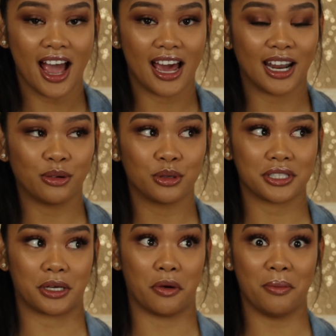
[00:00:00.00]
And I was
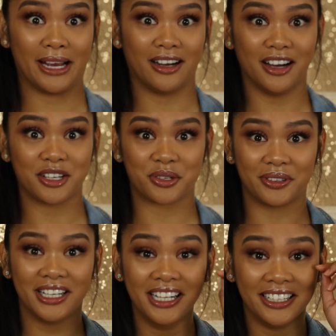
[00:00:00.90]
like, oh my gosh,
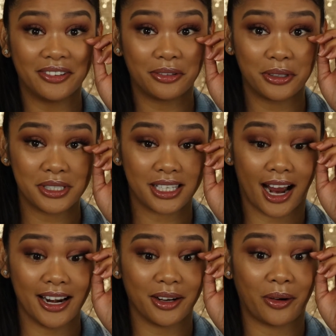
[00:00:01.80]
it's
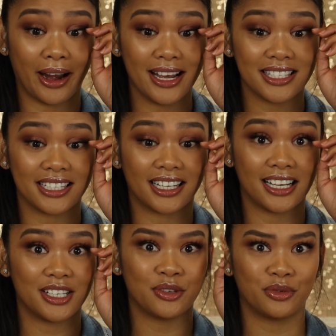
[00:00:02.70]
kind of crazy.
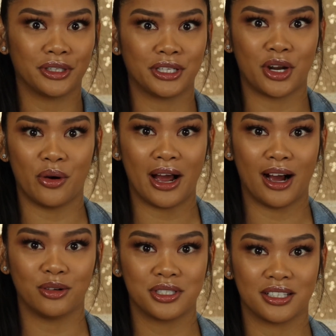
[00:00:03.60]
I didn't really know
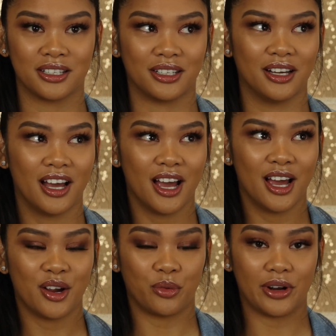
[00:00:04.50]
how to
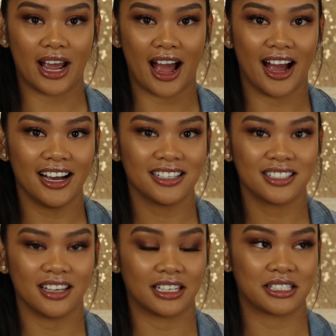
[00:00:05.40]

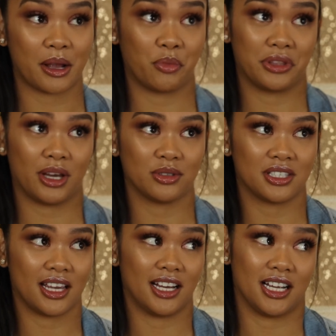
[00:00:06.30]
react except without
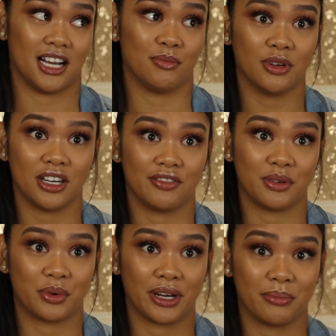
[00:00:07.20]
saying I'm not
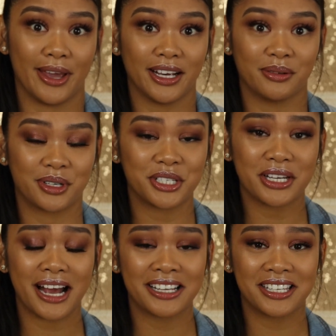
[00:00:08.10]
even wearing makeup, because
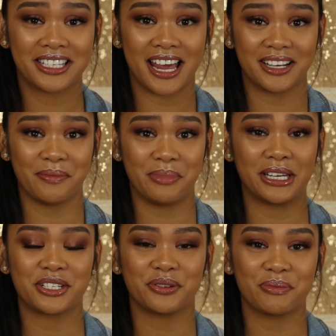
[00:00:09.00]
she asked to take a
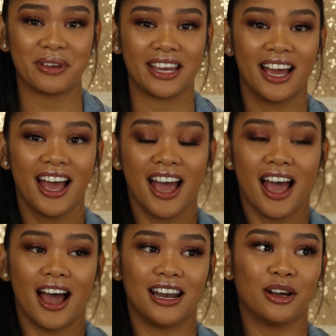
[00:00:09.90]
picture with me,
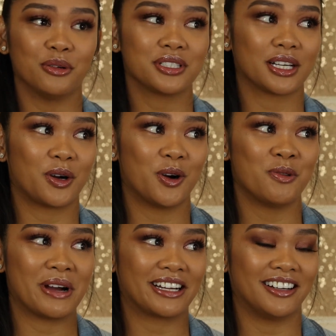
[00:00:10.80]
and I was like, oh
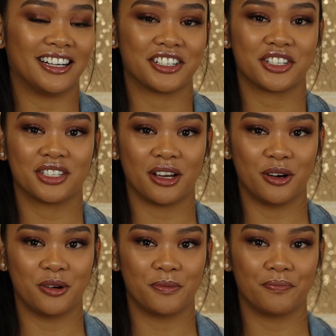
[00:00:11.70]
my gosh.
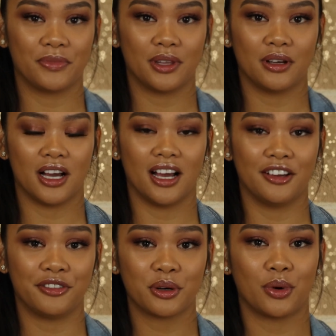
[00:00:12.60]
So
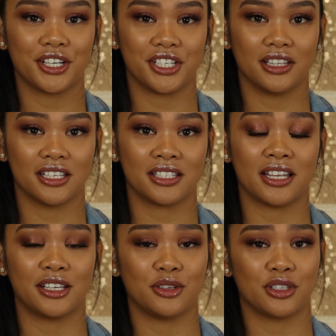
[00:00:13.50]
if you're watching this,
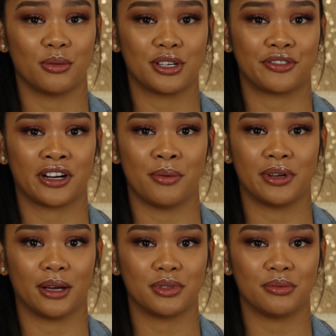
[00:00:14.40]
thank you so much for
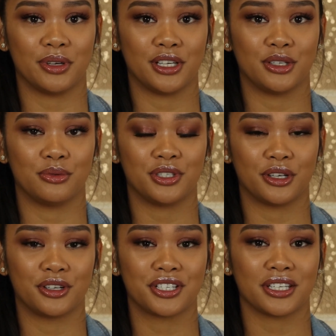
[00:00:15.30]
coming up to me. You
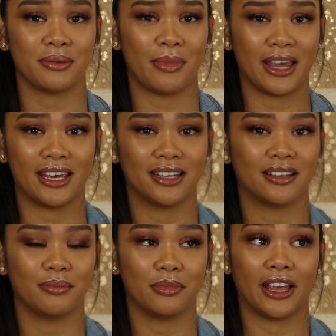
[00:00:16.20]
seriously
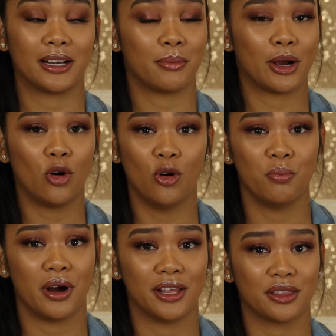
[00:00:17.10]
made like my whole
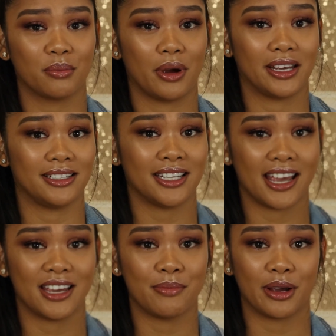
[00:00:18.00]
month, my
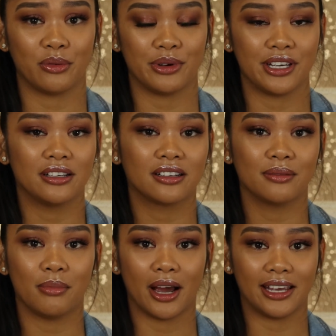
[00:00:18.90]
day, my week,
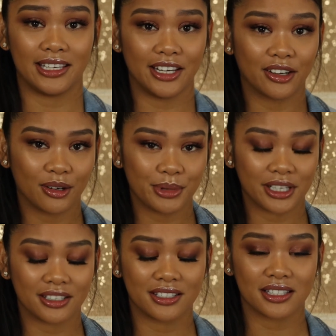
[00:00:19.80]
my year,
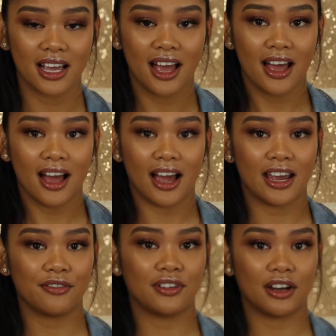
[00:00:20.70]
because I
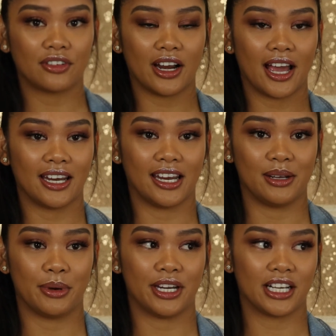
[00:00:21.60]
have never had
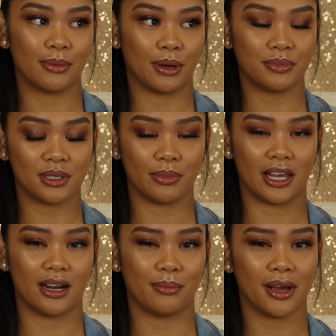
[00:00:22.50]
anybody come up to
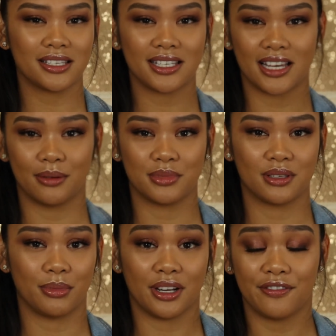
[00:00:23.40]
me, and I'm not saying I'm
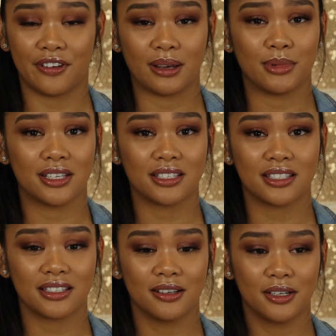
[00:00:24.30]
somebody
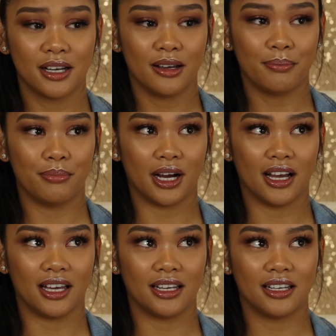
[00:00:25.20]
famous,
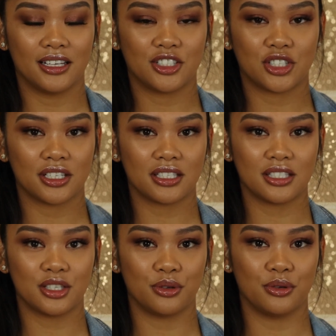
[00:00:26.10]
but
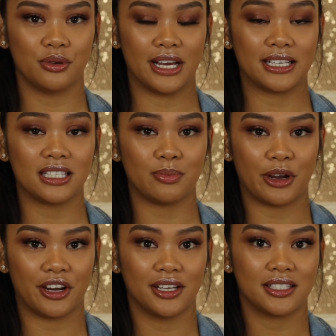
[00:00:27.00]
just to
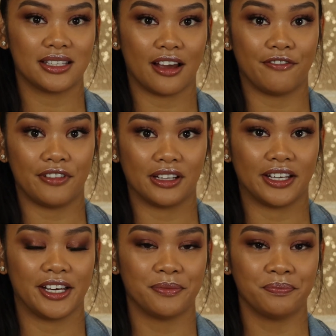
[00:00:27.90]
experience that
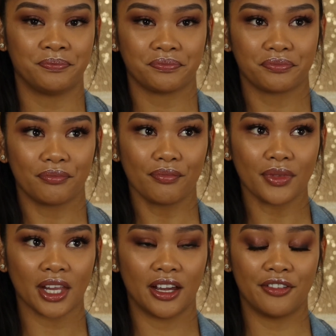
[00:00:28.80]
feeling
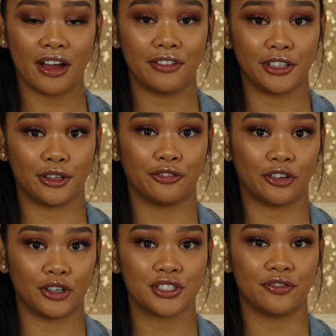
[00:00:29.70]
of having your
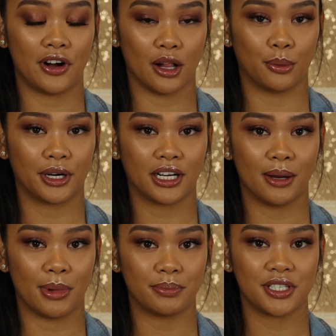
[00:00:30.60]
first follower
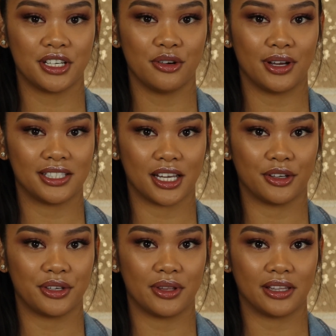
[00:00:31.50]
come up to you and tell
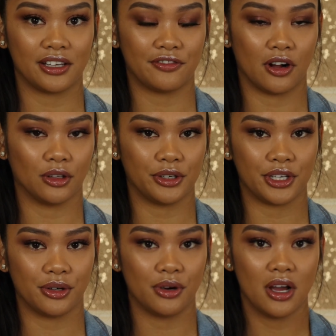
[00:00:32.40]
you that they follow
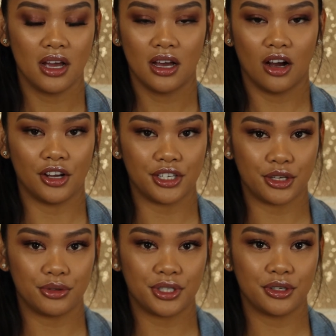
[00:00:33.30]
you on
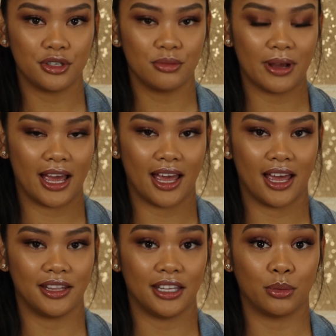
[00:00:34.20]
YouTube
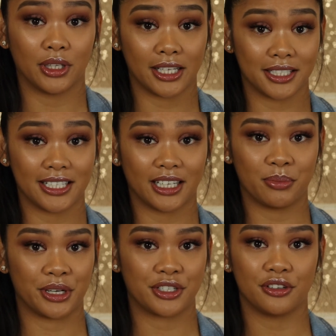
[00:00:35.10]
and they would like to take a
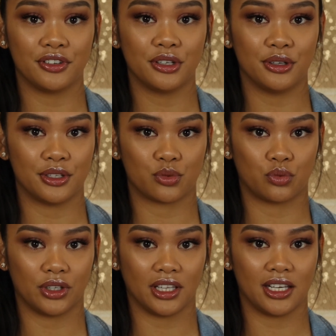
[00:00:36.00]
picture of you is
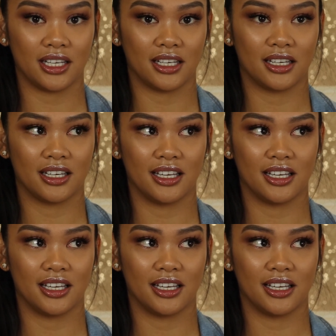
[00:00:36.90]
really